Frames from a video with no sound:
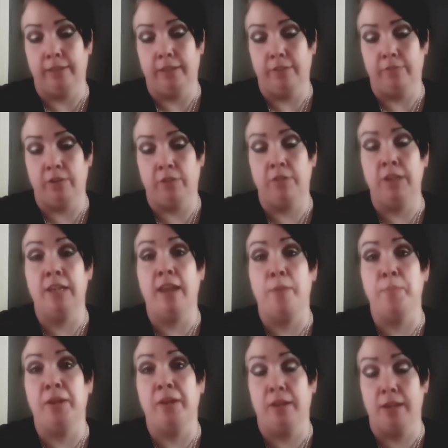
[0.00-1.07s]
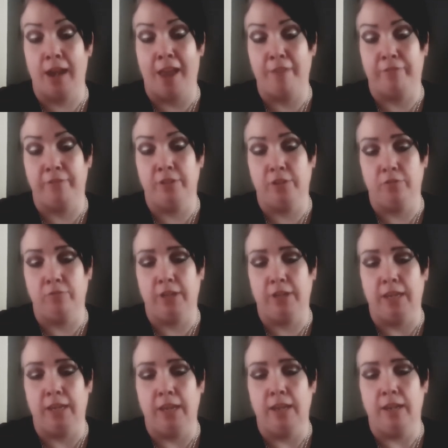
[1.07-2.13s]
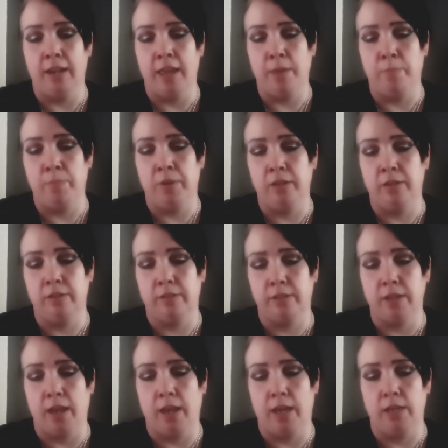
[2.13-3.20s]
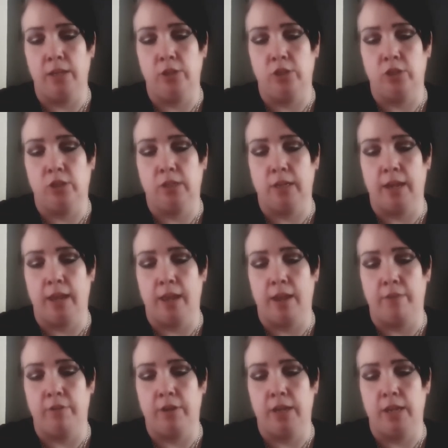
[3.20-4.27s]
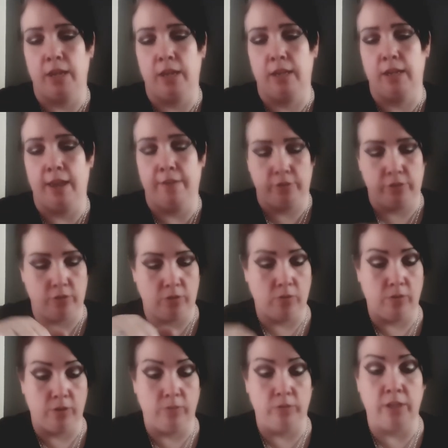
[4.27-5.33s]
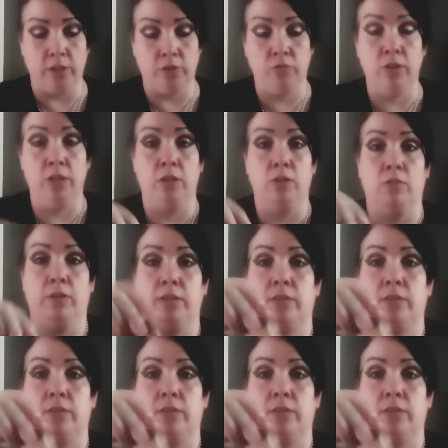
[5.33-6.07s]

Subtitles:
very lemon and lavendery. Lemon, sage, clary and lavender oils. That's really nice.